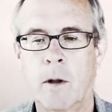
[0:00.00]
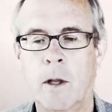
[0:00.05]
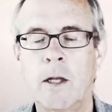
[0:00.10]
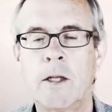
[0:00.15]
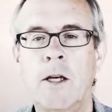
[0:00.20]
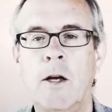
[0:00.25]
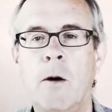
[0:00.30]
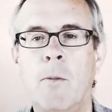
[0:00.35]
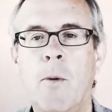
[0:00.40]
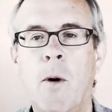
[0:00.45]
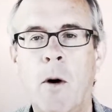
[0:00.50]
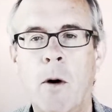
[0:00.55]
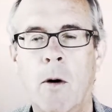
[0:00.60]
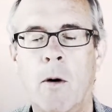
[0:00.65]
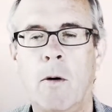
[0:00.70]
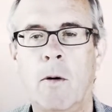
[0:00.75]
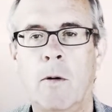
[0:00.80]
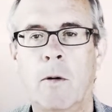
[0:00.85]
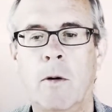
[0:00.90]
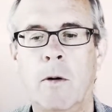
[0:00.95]
Let's help
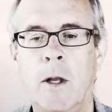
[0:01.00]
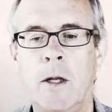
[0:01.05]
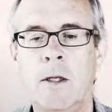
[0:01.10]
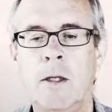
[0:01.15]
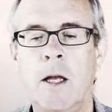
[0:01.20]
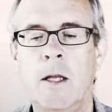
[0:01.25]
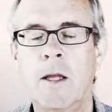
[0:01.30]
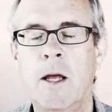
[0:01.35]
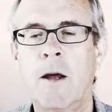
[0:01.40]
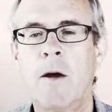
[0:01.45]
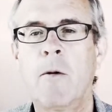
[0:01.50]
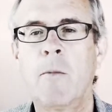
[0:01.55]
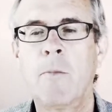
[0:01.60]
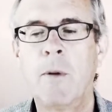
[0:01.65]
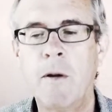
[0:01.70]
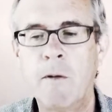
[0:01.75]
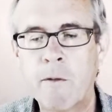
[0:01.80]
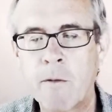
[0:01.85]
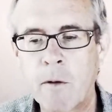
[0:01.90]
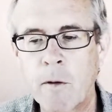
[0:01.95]
all. Let the
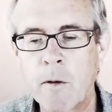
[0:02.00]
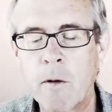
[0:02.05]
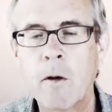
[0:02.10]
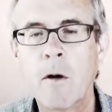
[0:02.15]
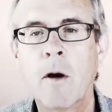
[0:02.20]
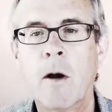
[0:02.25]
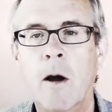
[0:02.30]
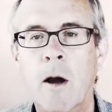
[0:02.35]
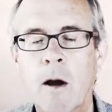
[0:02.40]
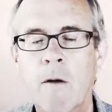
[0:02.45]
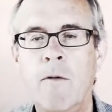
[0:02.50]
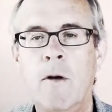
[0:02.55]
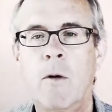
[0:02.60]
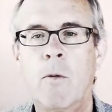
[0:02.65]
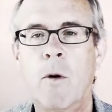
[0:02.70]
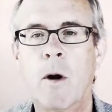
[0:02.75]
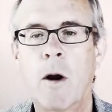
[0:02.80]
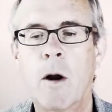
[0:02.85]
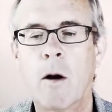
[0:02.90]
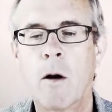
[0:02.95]
help be for
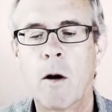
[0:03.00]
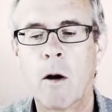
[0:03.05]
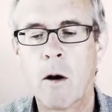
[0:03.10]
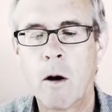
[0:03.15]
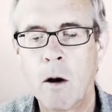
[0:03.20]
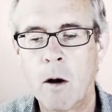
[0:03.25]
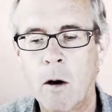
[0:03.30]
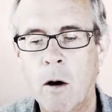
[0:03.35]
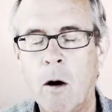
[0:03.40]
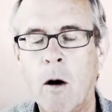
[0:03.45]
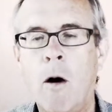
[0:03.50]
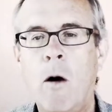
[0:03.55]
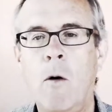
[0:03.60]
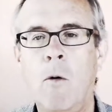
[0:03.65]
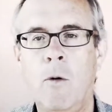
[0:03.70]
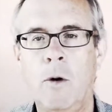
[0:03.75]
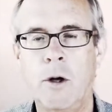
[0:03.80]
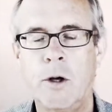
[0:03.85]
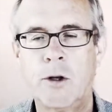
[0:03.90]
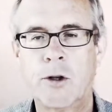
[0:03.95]
everywhere,
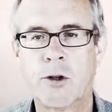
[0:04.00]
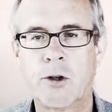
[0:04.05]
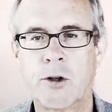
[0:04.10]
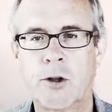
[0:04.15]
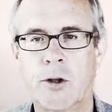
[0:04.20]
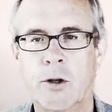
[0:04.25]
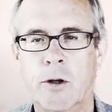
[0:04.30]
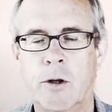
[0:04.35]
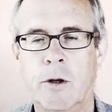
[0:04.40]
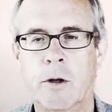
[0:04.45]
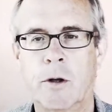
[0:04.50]
always.